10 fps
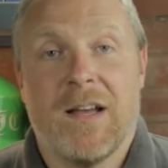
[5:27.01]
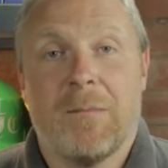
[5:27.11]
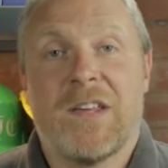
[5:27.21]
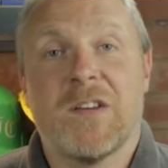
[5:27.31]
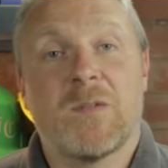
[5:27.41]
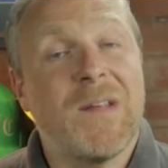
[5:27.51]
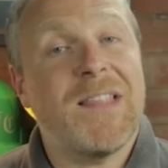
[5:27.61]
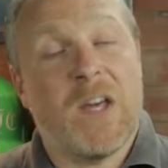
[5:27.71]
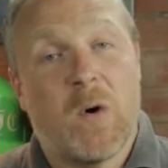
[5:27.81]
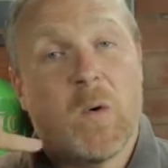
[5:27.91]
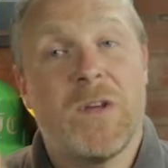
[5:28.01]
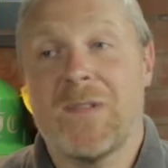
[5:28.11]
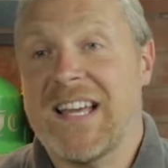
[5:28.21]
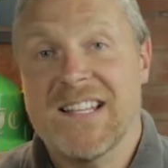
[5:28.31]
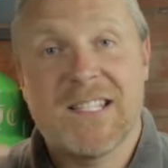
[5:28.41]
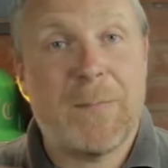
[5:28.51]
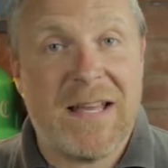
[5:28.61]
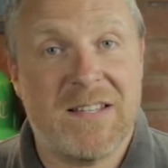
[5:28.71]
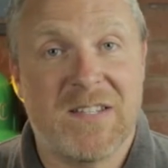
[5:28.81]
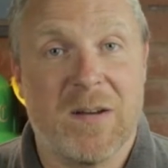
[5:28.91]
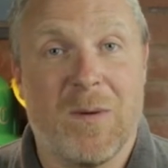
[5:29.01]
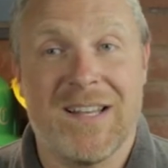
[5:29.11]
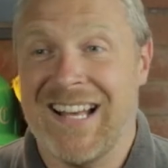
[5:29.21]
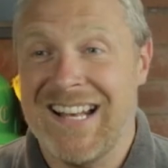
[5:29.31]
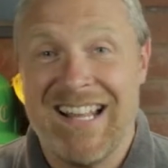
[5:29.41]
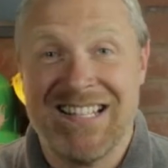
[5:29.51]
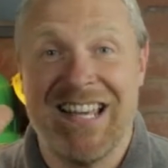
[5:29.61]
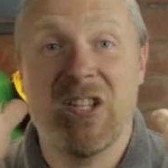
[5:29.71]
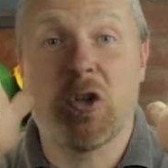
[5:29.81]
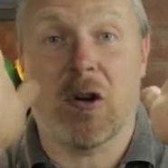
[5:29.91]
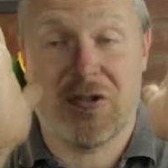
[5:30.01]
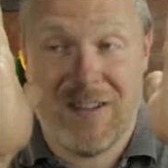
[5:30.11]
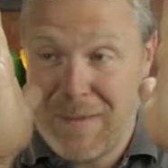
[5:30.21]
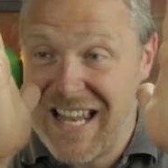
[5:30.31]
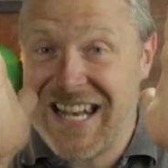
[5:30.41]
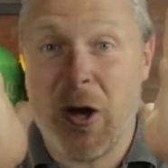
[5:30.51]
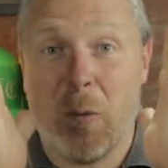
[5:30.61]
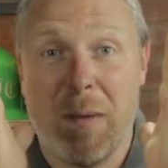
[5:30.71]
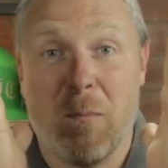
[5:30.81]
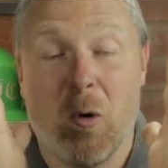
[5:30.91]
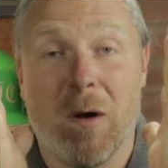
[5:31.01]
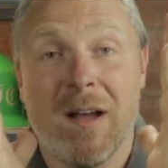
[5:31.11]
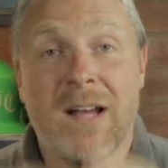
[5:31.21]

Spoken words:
because when they call you, they can speak to someone and it's indoctrinating a little bit more.